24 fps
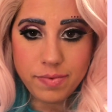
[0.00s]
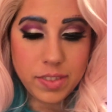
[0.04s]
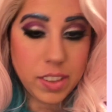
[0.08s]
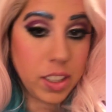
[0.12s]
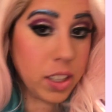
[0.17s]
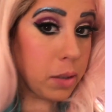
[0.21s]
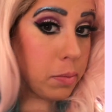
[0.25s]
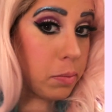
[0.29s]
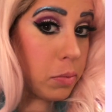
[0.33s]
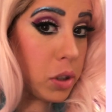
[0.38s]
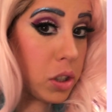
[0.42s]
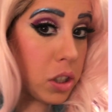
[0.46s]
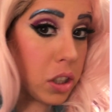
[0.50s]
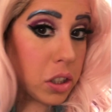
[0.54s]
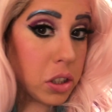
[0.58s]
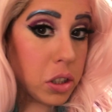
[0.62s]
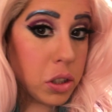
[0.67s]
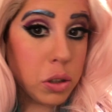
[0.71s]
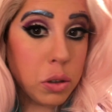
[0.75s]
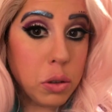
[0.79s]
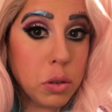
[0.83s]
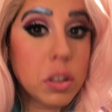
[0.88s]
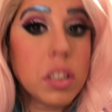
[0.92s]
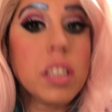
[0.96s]
And I'm
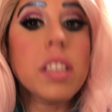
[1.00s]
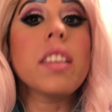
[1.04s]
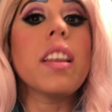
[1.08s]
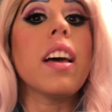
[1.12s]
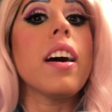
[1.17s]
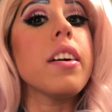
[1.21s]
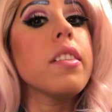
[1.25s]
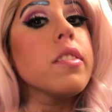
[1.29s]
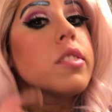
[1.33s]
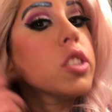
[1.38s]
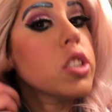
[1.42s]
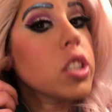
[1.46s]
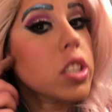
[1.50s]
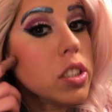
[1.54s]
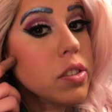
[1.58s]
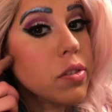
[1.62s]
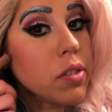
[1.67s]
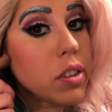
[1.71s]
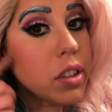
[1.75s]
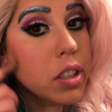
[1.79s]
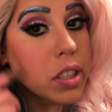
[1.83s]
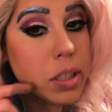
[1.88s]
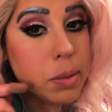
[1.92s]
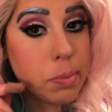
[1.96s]
just using that just
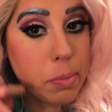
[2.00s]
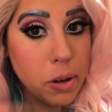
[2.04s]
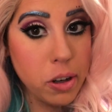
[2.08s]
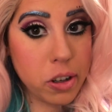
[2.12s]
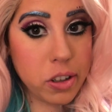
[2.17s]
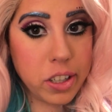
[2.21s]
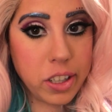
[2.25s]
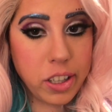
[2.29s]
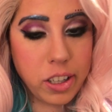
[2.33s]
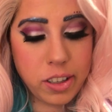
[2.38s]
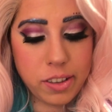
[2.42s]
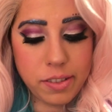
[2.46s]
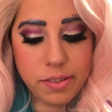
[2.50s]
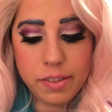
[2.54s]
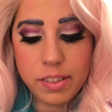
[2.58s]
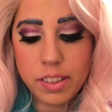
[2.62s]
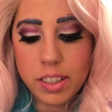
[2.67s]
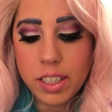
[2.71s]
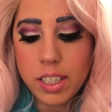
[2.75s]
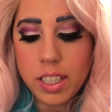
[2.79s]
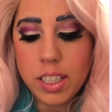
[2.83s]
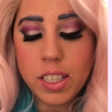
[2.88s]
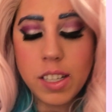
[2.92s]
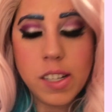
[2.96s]
for this part here.
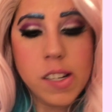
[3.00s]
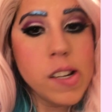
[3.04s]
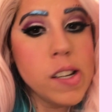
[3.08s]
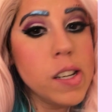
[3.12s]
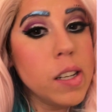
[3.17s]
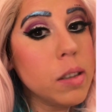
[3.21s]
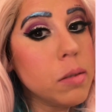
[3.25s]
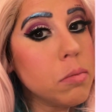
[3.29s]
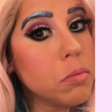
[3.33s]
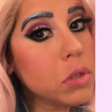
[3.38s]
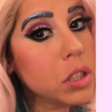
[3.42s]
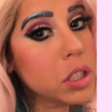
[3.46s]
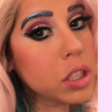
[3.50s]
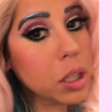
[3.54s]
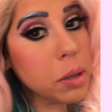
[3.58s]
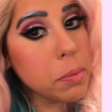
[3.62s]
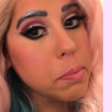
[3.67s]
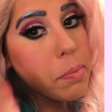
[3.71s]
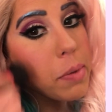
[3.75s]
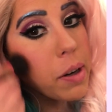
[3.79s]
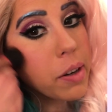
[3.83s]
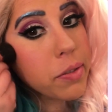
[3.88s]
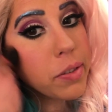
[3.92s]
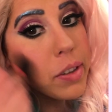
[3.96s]
I'm just gonna
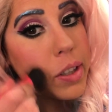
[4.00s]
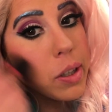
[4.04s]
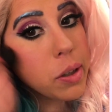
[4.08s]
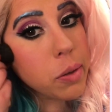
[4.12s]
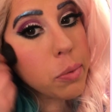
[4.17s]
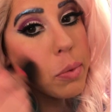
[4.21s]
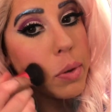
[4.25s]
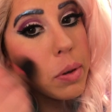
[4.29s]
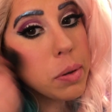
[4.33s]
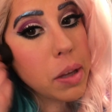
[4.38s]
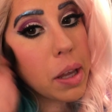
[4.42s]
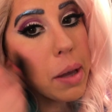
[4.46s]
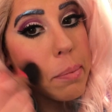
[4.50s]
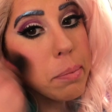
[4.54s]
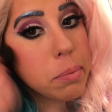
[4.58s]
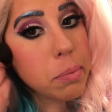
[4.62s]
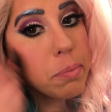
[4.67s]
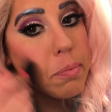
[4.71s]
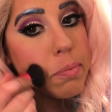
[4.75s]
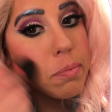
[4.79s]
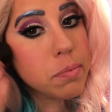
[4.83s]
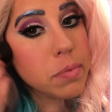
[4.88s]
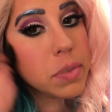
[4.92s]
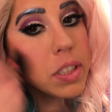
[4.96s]
buff it in with that
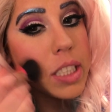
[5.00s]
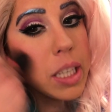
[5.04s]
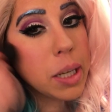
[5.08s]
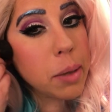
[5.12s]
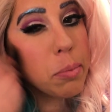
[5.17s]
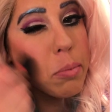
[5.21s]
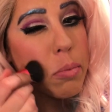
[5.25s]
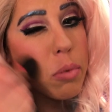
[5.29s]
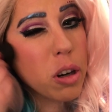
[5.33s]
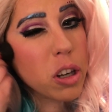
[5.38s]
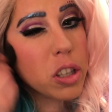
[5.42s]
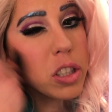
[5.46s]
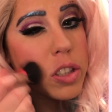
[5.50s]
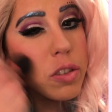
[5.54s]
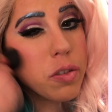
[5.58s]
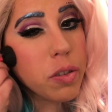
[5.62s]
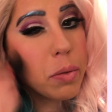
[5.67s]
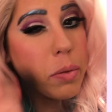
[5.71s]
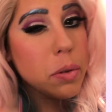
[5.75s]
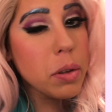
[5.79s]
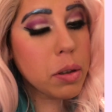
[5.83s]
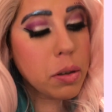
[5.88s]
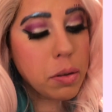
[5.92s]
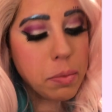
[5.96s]
same brush
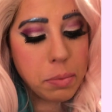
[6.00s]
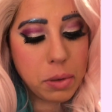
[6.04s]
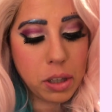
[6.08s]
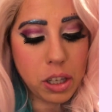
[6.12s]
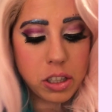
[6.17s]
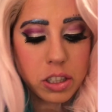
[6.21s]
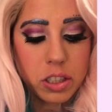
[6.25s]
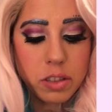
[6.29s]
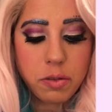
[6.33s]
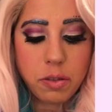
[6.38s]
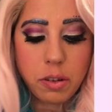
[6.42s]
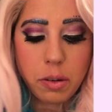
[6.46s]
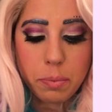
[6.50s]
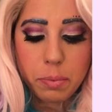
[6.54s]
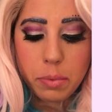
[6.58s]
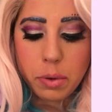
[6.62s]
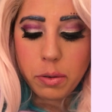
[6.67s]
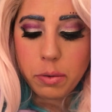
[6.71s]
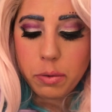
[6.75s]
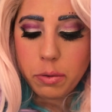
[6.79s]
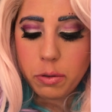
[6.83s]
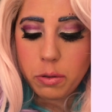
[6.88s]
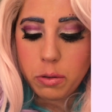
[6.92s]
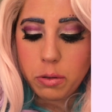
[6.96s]
from the blush from
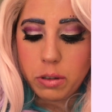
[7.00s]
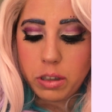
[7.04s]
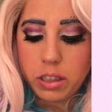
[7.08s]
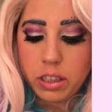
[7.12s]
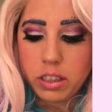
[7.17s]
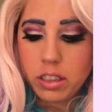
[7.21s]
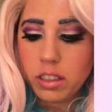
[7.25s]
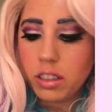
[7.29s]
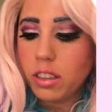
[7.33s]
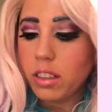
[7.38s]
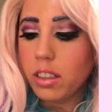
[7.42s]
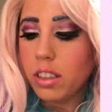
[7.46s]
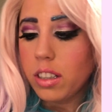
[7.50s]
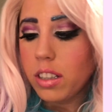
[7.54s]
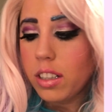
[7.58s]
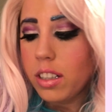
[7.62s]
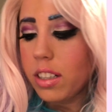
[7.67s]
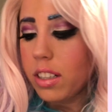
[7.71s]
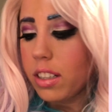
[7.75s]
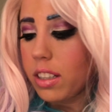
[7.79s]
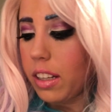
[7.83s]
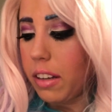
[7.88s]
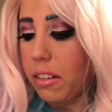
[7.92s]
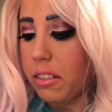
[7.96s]
before.
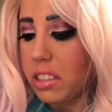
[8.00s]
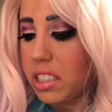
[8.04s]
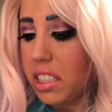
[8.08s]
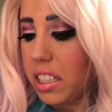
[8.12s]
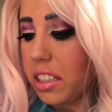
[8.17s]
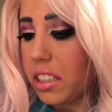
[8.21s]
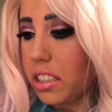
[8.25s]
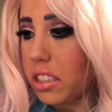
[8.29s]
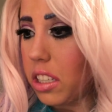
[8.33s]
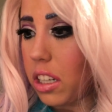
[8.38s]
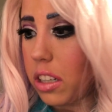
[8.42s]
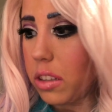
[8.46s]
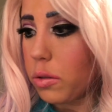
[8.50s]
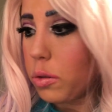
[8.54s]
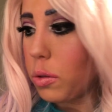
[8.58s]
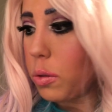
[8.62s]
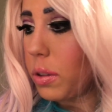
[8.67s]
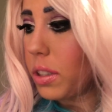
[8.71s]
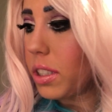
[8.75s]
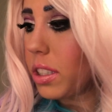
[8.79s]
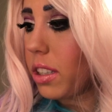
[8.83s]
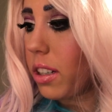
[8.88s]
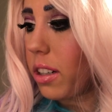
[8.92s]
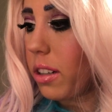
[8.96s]
That was like a tongue
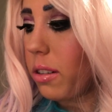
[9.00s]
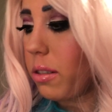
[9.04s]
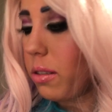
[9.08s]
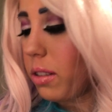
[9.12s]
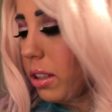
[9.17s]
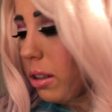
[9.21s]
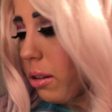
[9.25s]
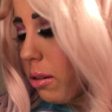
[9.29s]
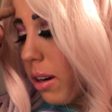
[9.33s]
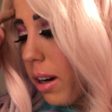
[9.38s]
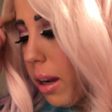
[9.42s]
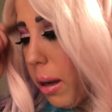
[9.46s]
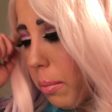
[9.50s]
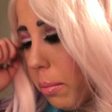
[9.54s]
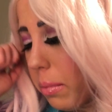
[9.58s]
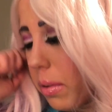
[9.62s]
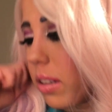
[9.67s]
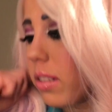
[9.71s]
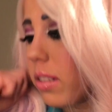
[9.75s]
twister, holy crap.